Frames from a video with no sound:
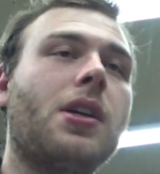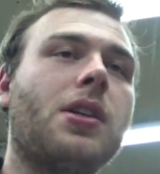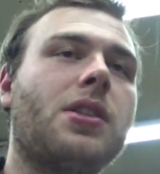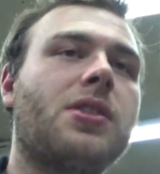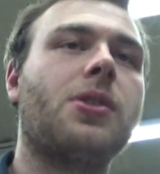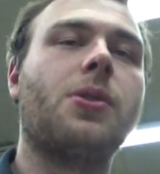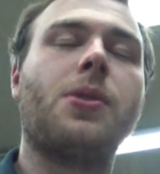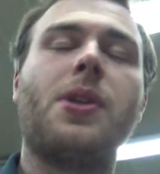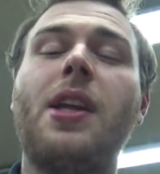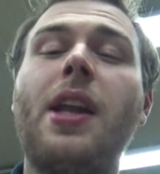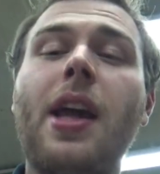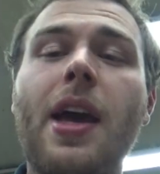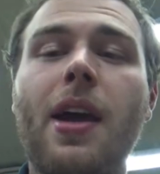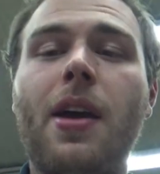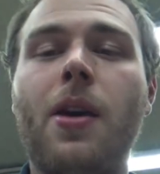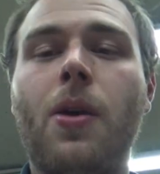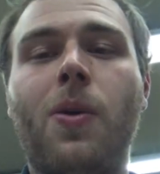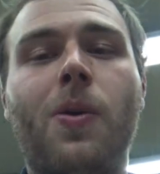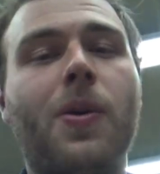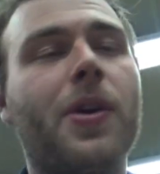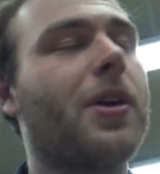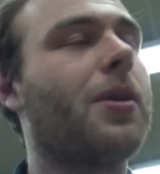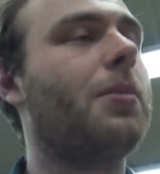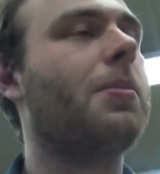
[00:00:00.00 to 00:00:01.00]
So today,
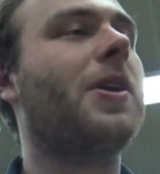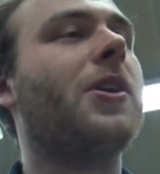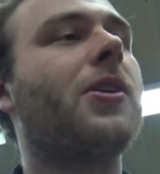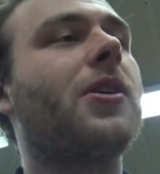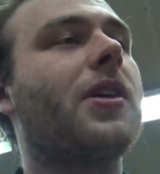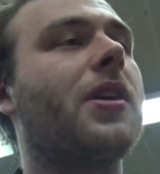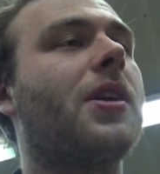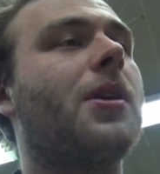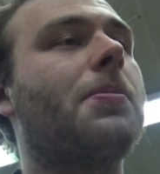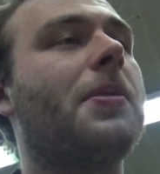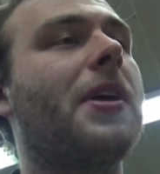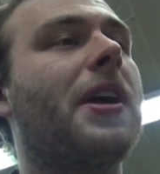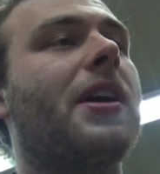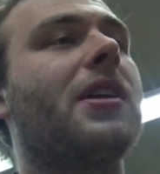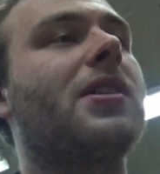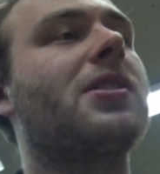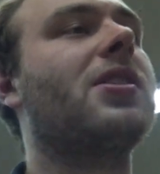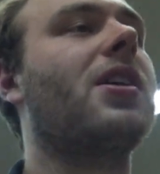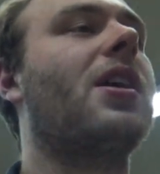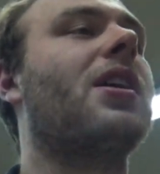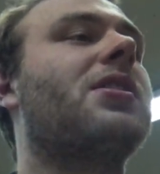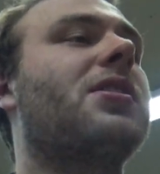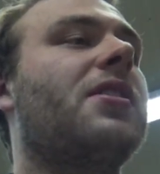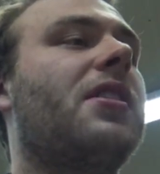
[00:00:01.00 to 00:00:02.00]
we're gonna be hooking up that
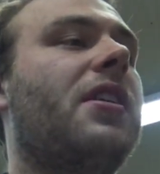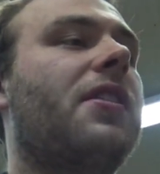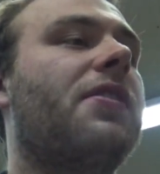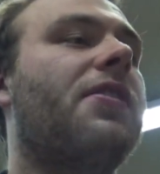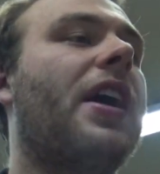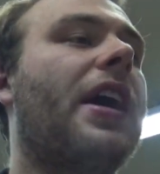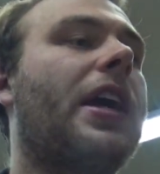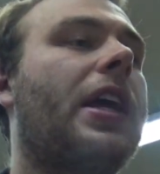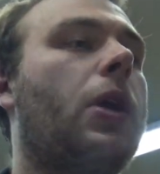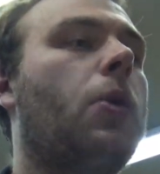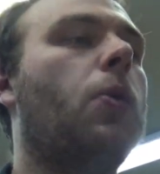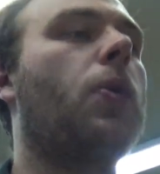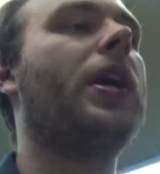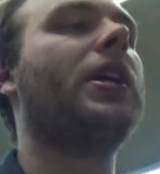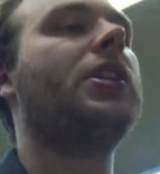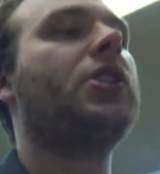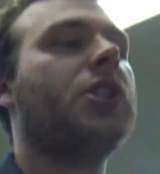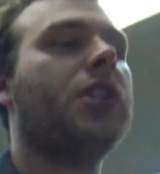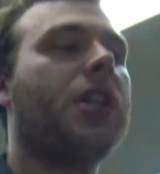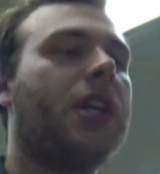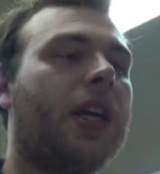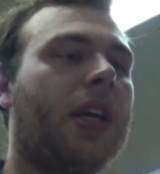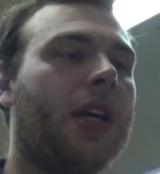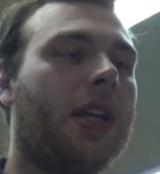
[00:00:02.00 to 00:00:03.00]
exhaust
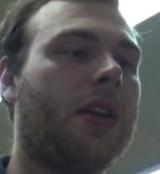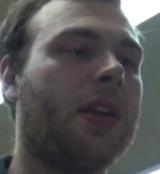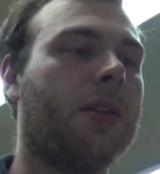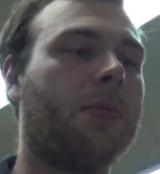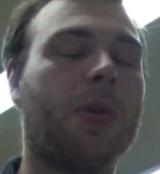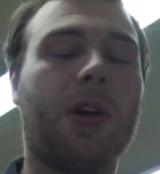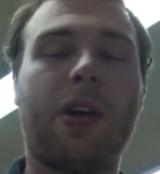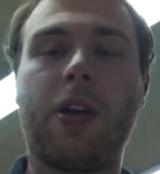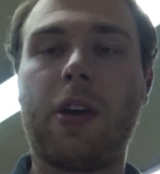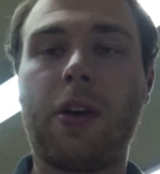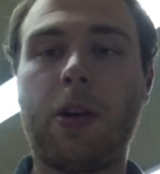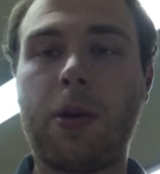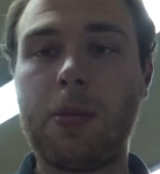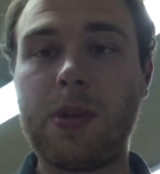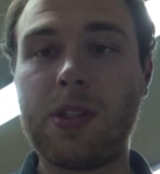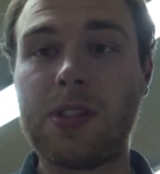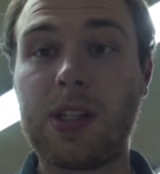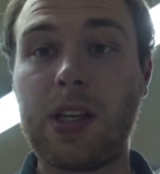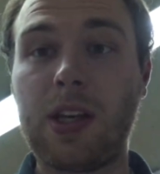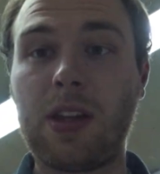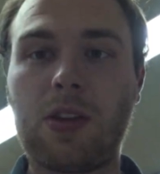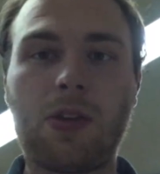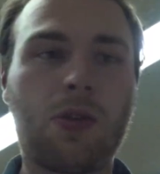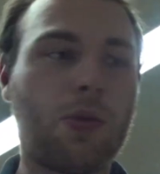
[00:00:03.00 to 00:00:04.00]
evacuation kit. You probably heard me
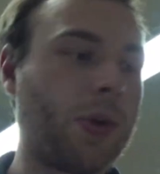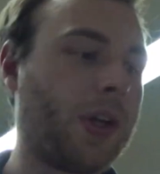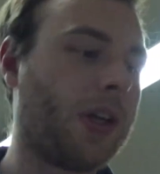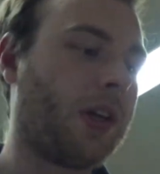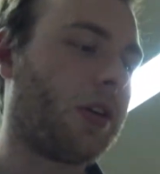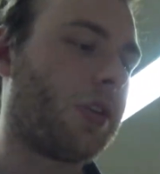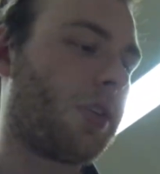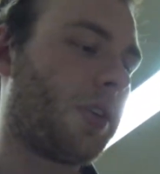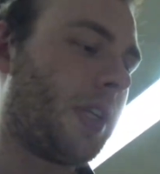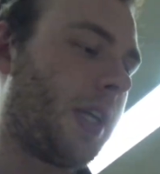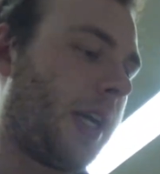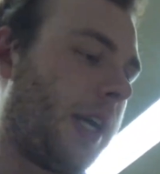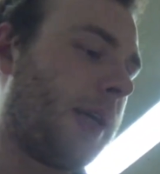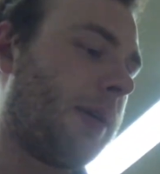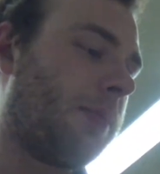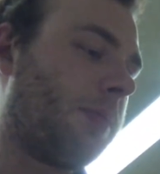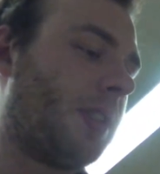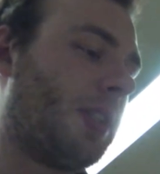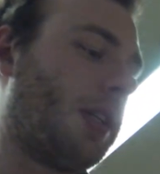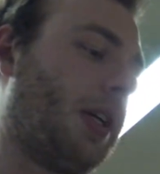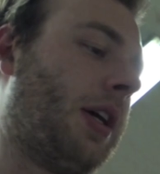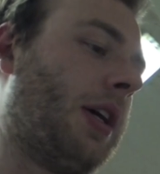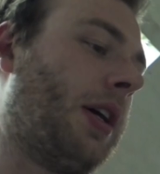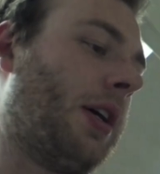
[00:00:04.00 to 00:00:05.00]
say it 300
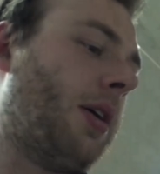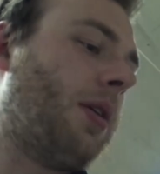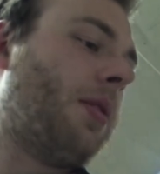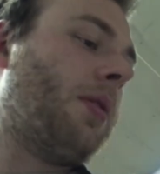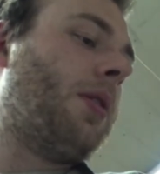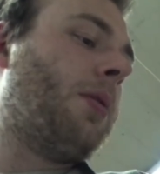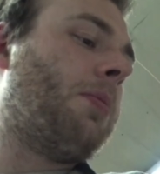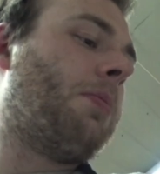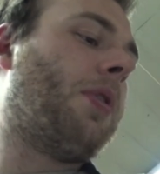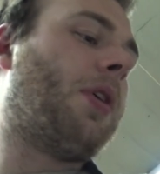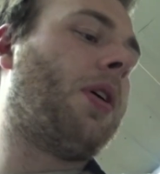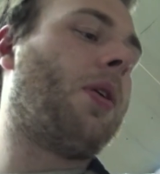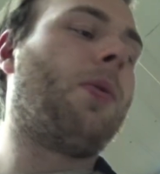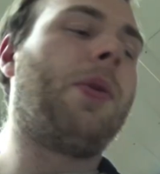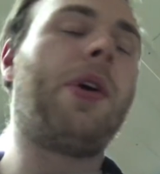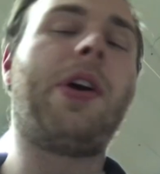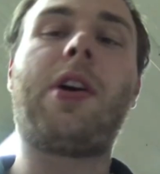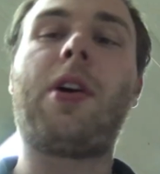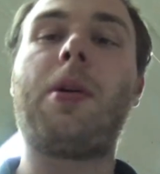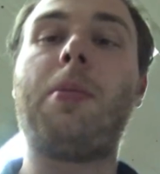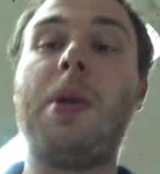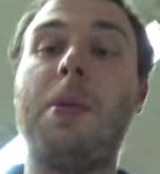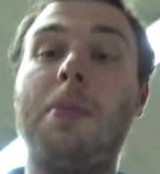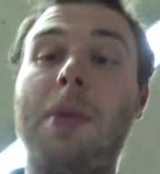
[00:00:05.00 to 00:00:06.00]
times, but we're
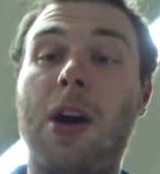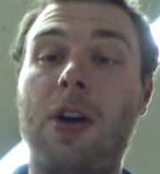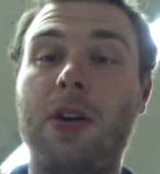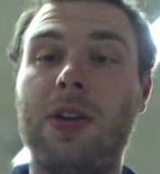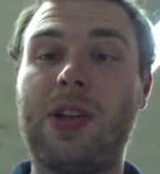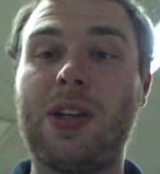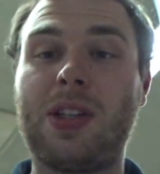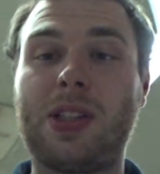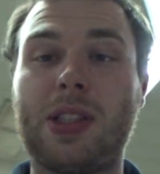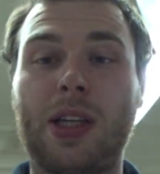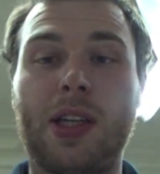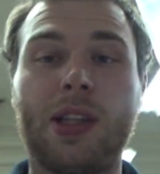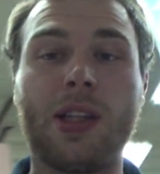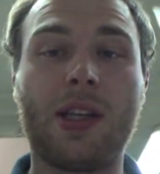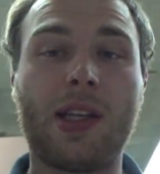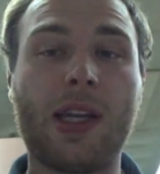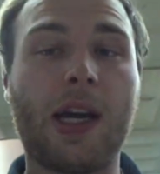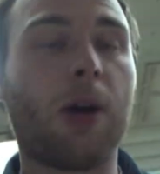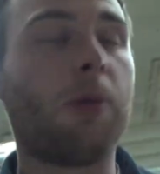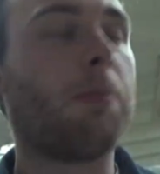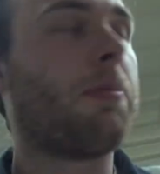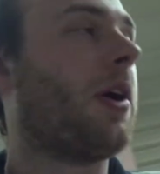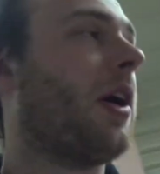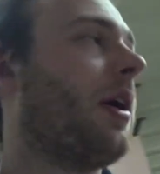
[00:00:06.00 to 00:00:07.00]
gonna be mounting this in the
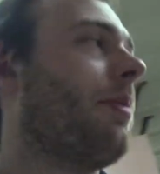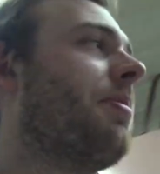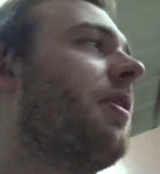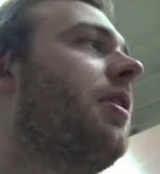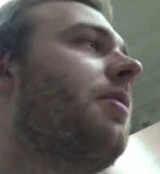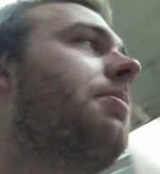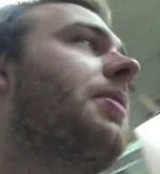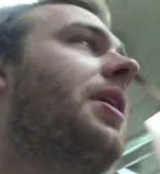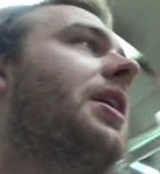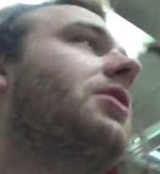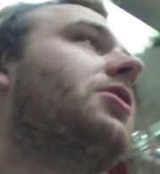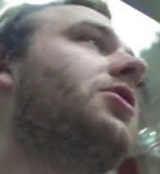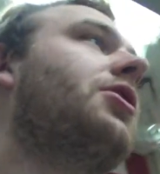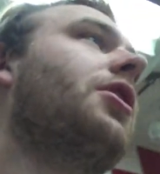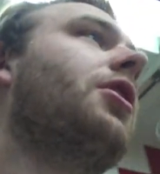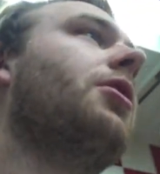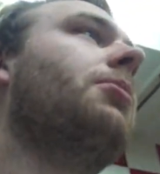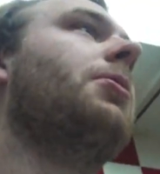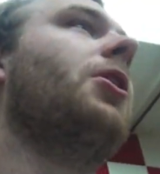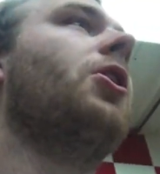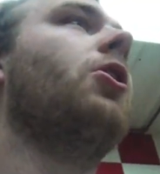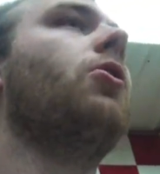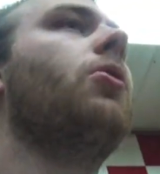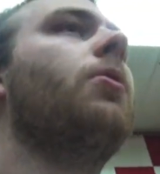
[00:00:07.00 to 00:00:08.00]
downpipe of my
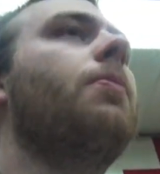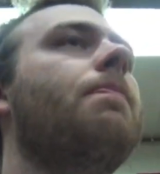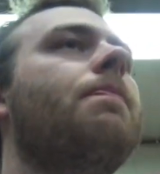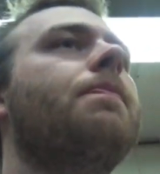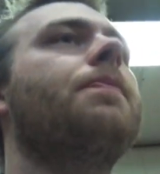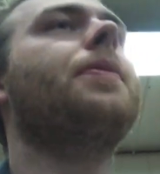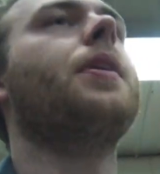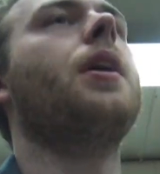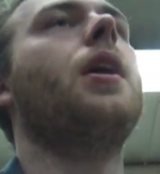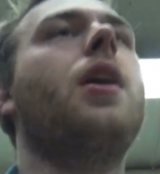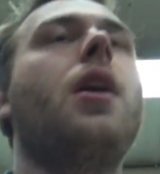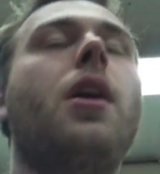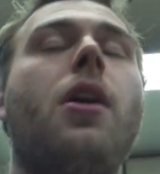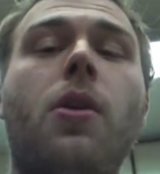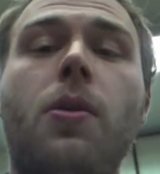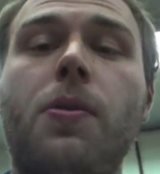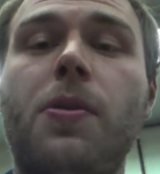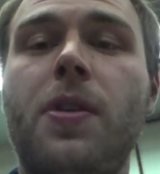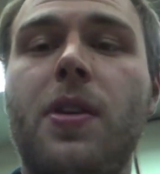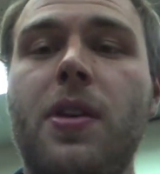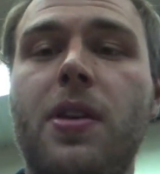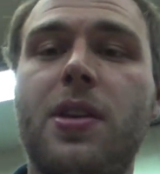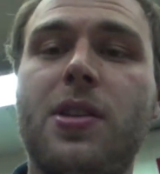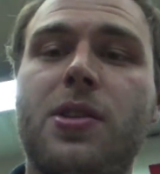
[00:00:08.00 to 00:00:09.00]
turbo. Uh,
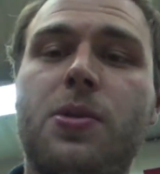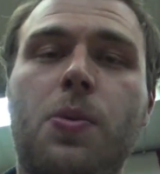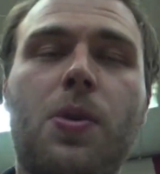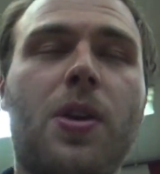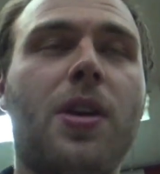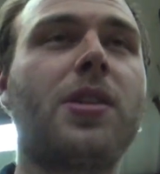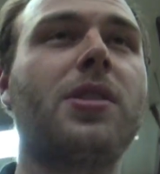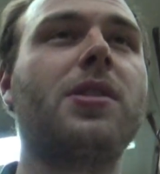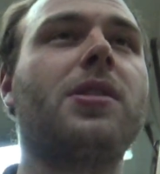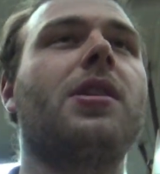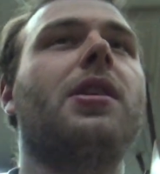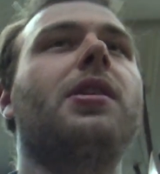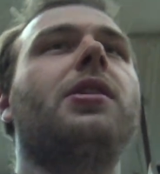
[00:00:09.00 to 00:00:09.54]
hopefully this works.